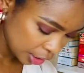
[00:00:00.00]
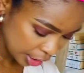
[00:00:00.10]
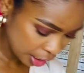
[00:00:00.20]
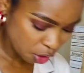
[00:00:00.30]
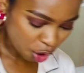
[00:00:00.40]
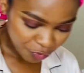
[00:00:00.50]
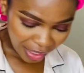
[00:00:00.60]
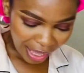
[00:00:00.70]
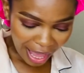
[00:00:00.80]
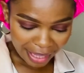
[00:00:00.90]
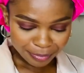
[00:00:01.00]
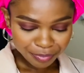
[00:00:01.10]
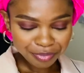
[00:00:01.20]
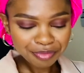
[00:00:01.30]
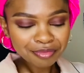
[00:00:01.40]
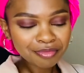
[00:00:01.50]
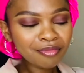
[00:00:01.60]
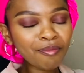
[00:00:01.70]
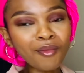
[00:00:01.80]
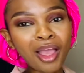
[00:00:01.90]
care of the hair.
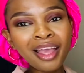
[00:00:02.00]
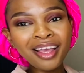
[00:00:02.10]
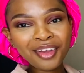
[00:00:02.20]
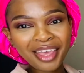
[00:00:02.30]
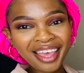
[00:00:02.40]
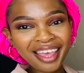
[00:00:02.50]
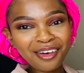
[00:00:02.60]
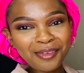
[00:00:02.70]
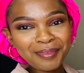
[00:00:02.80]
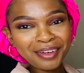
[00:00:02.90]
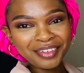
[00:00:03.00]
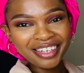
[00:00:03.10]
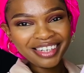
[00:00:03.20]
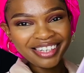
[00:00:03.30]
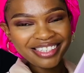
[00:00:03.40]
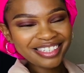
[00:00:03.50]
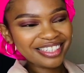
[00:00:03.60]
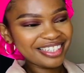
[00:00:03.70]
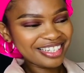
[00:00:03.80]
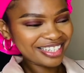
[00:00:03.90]
Okay, oh my word.
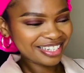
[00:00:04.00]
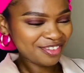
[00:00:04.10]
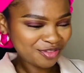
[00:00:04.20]
So